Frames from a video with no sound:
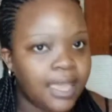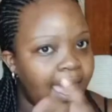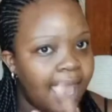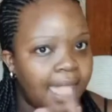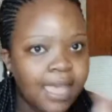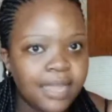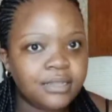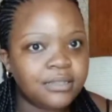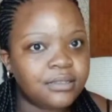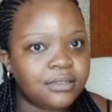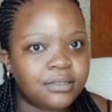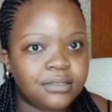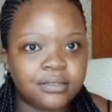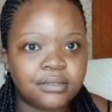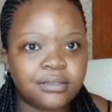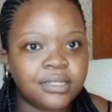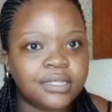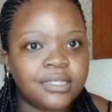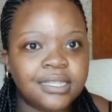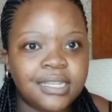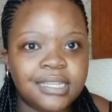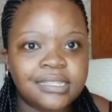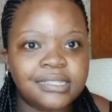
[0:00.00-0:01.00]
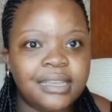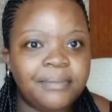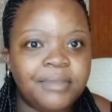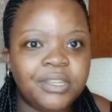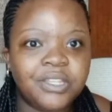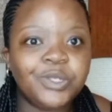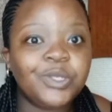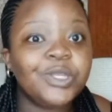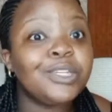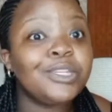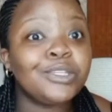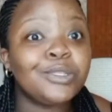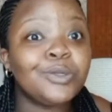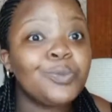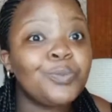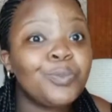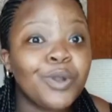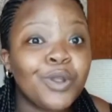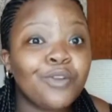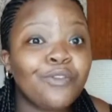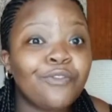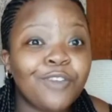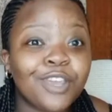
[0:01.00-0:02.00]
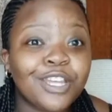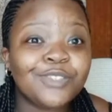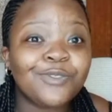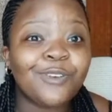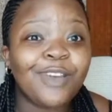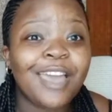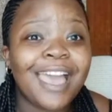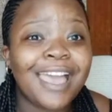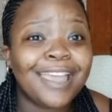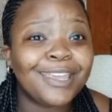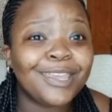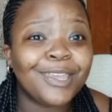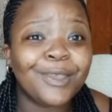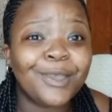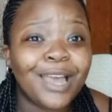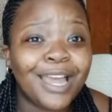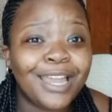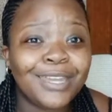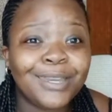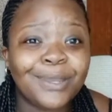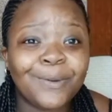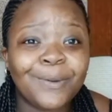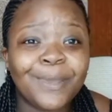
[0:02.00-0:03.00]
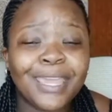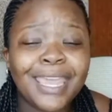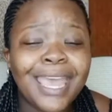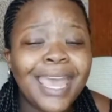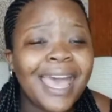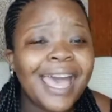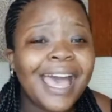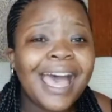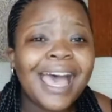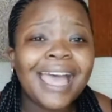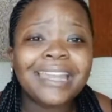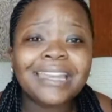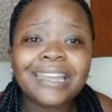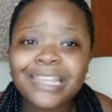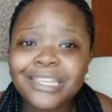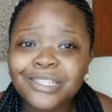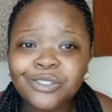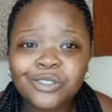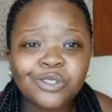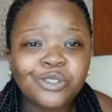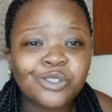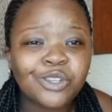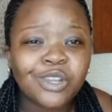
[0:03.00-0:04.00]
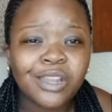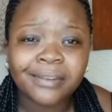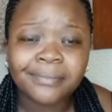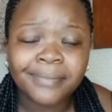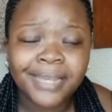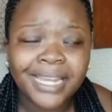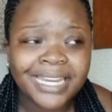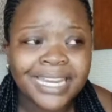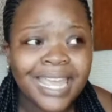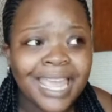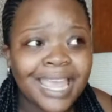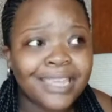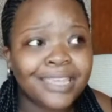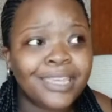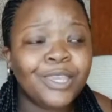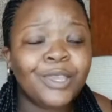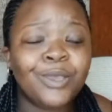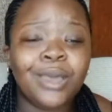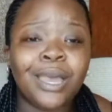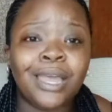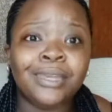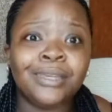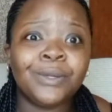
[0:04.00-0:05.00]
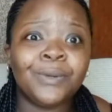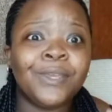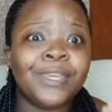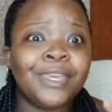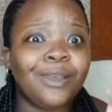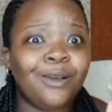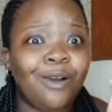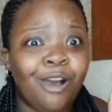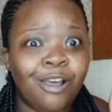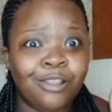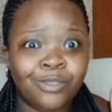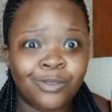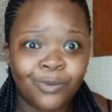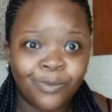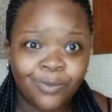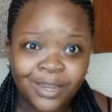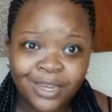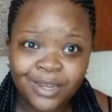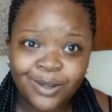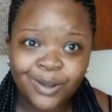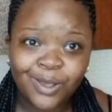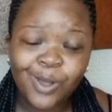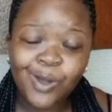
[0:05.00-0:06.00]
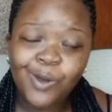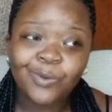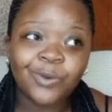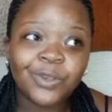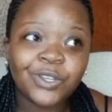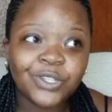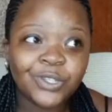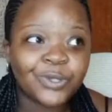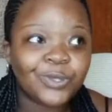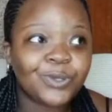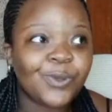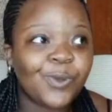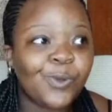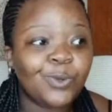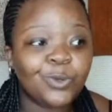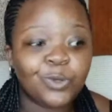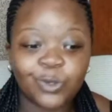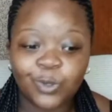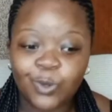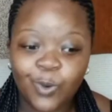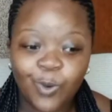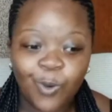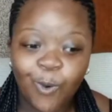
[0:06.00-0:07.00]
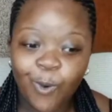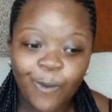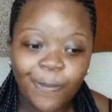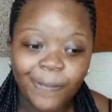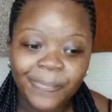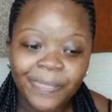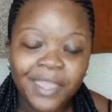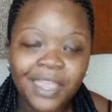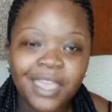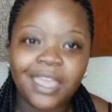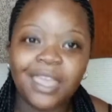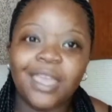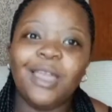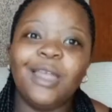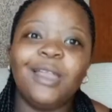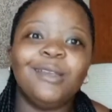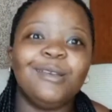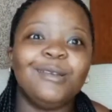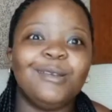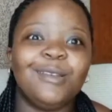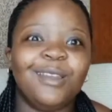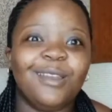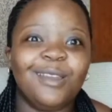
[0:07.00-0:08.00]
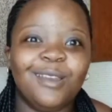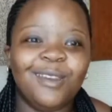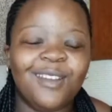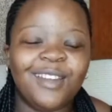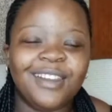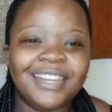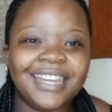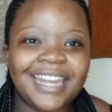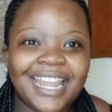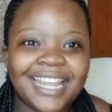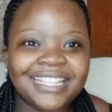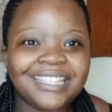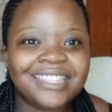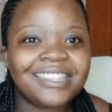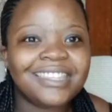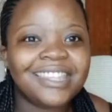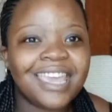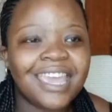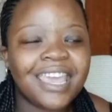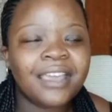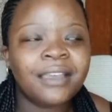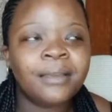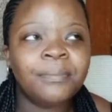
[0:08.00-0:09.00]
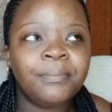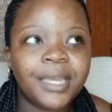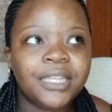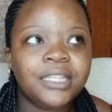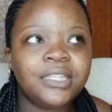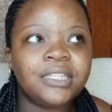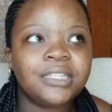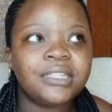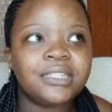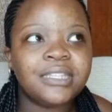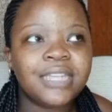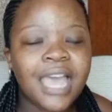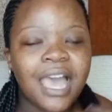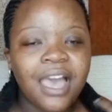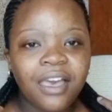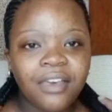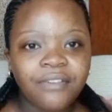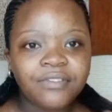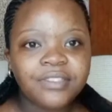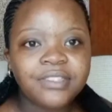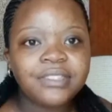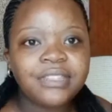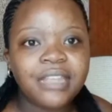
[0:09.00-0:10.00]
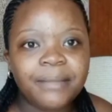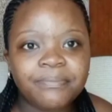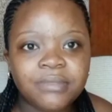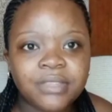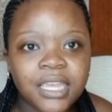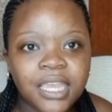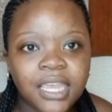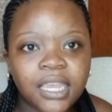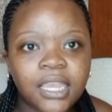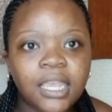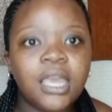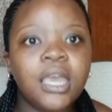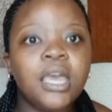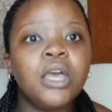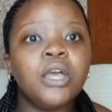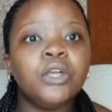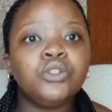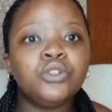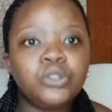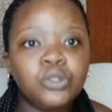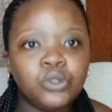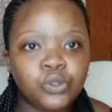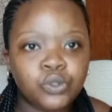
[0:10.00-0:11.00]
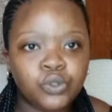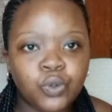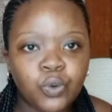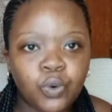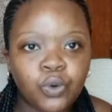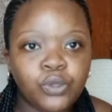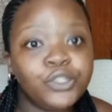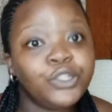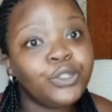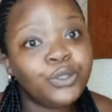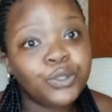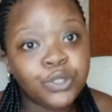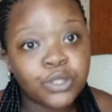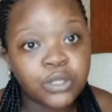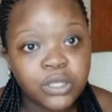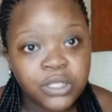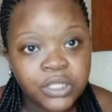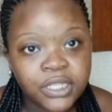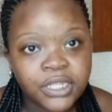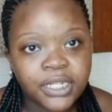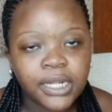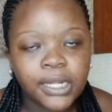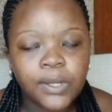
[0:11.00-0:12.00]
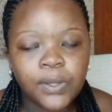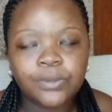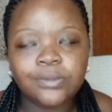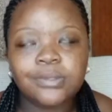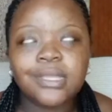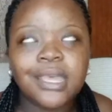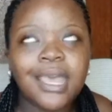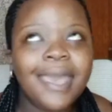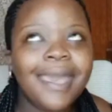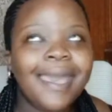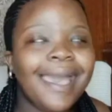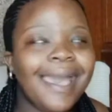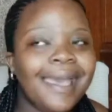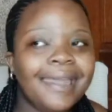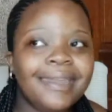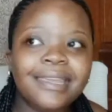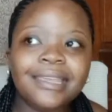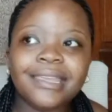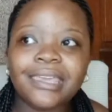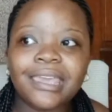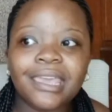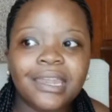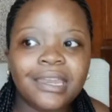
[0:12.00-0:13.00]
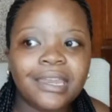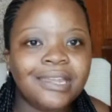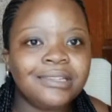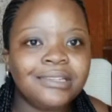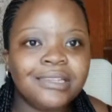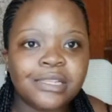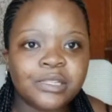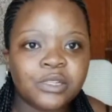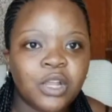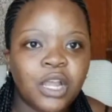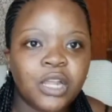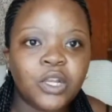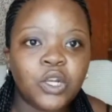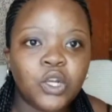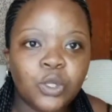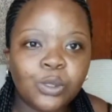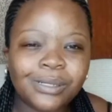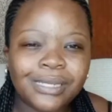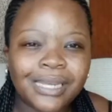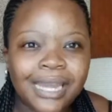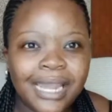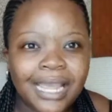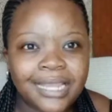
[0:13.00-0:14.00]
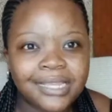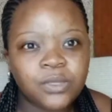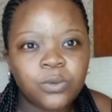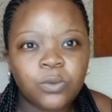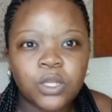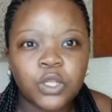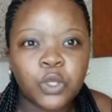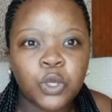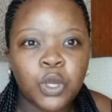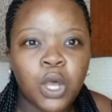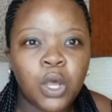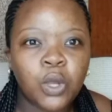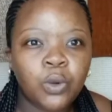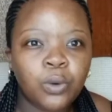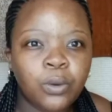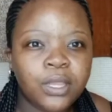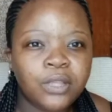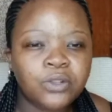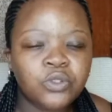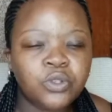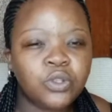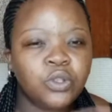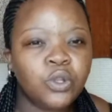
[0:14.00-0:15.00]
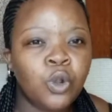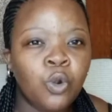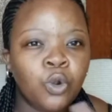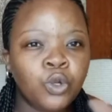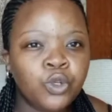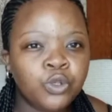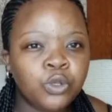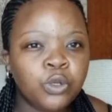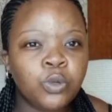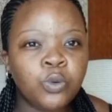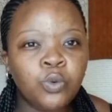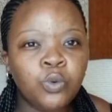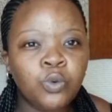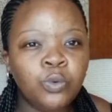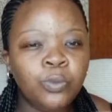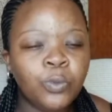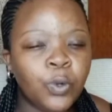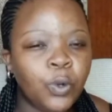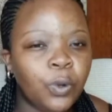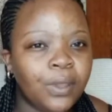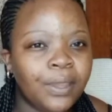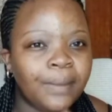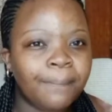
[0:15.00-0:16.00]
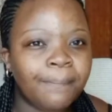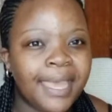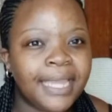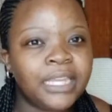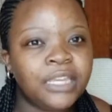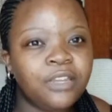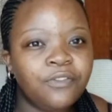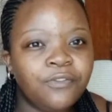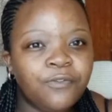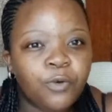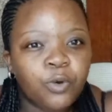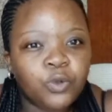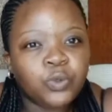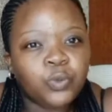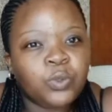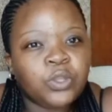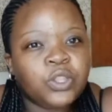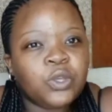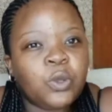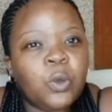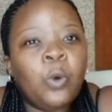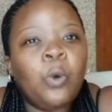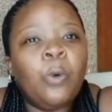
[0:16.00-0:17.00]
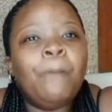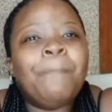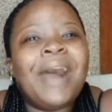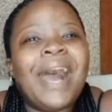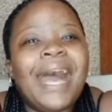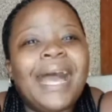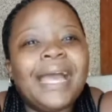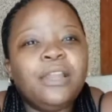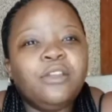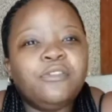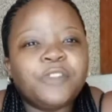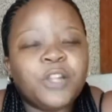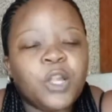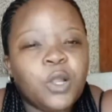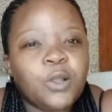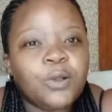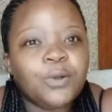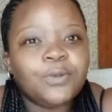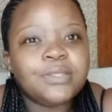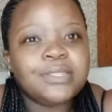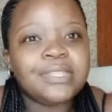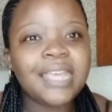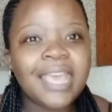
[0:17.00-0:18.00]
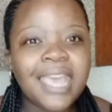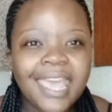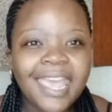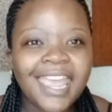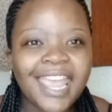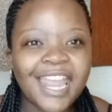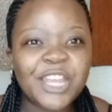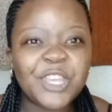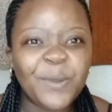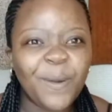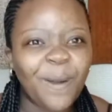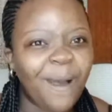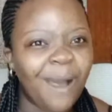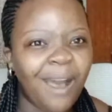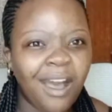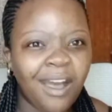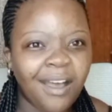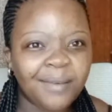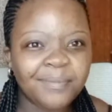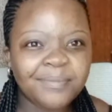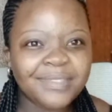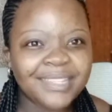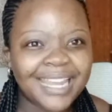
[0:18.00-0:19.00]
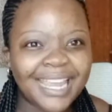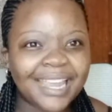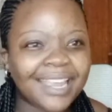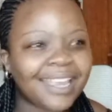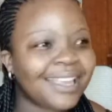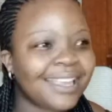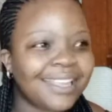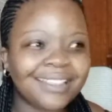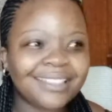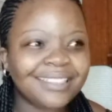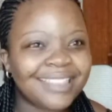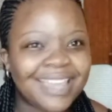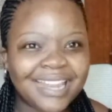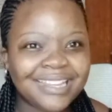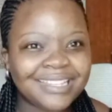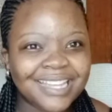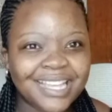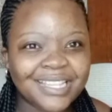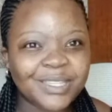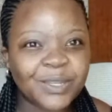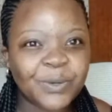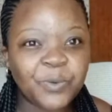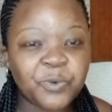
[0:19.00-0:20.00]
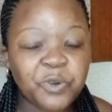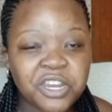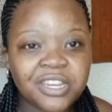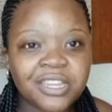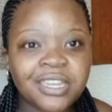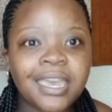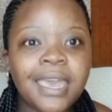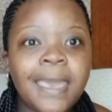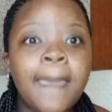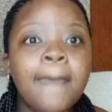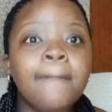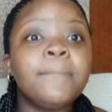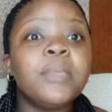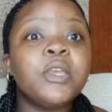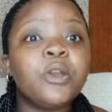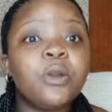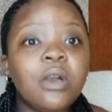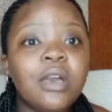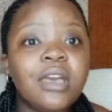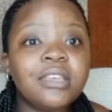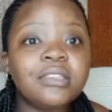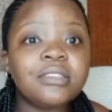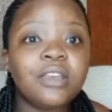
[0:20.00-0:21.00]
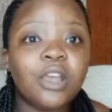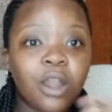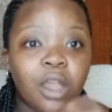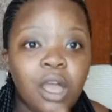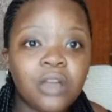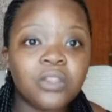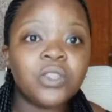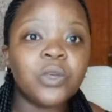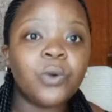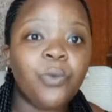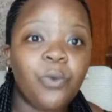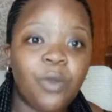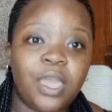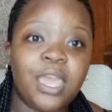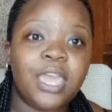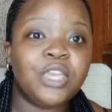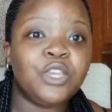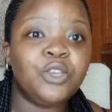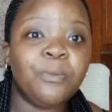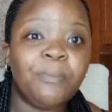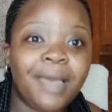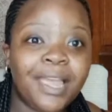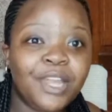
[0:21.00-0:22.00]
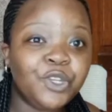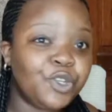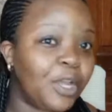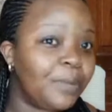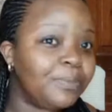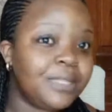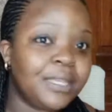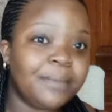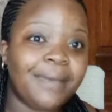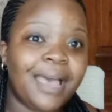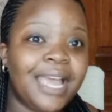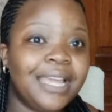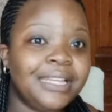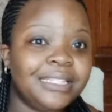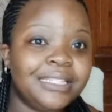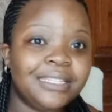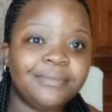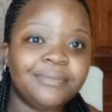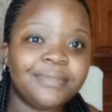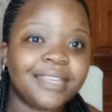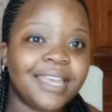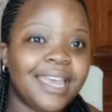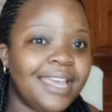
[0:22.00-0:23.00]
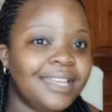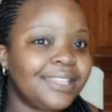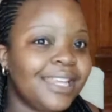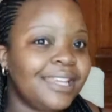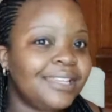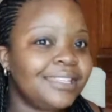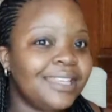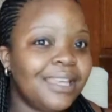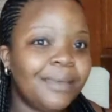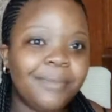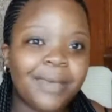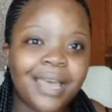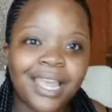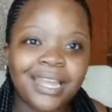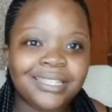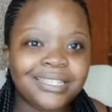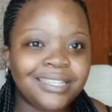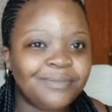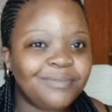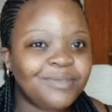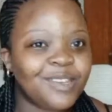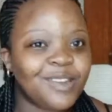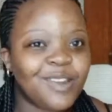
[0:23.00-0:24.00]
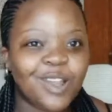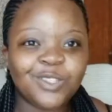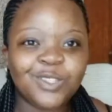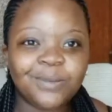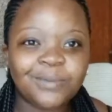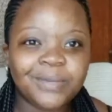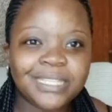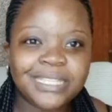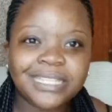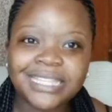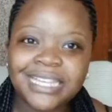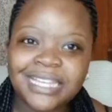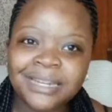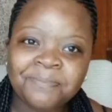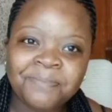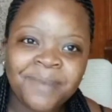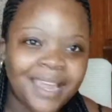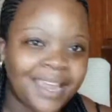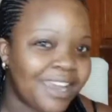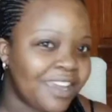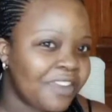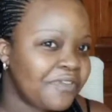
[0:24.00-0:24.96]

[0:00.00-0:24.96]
And just as I mentioned, is perfect for hanging your underwear, unless you do not mind hanging your underwear on the window, which is also not a nice thing, but just have something to store your dirty clothes. And again, it does not look nice when you are going to the laundry room, going back and forth with the whole pile of clothes in your arms. Like, that doesn't work, because along the way, you might drop some items, guys, and some items are not to be seen by